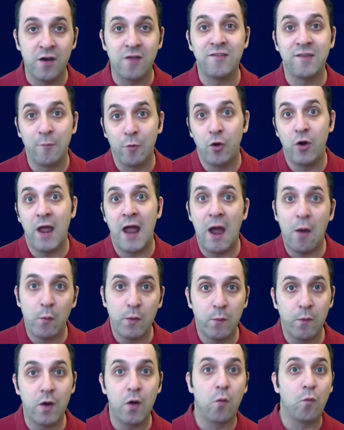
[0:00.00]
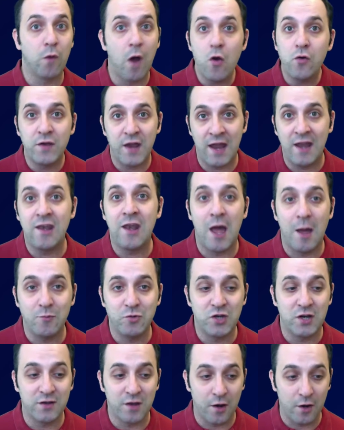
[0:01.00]
similar to how we would rotate an
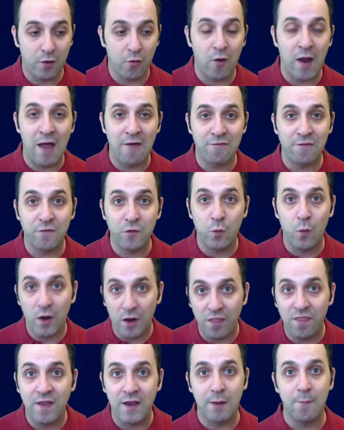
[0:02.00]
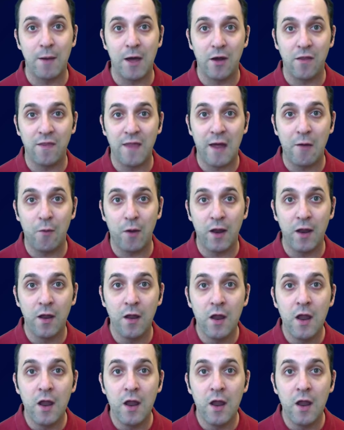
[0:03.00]
object on a graph, if you want to think about it that way.